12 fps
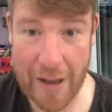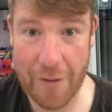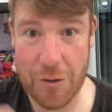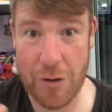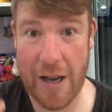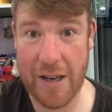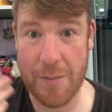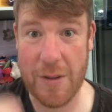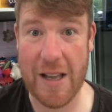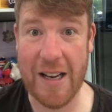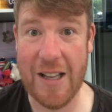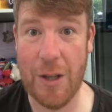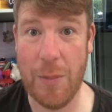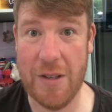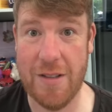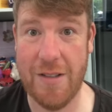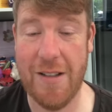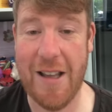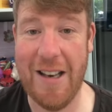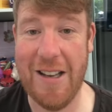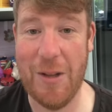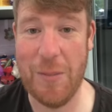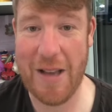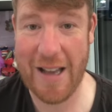I've tried to be a little bit
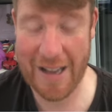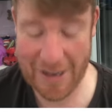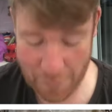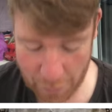higher